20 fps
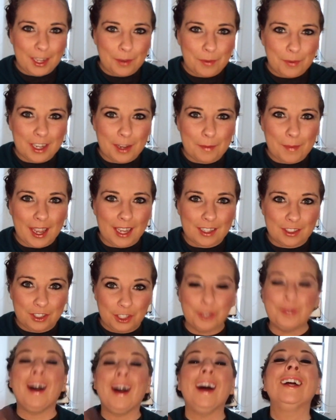and welcome back
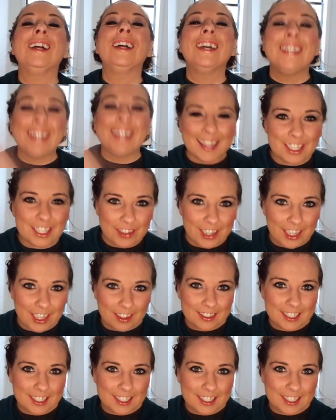to another video.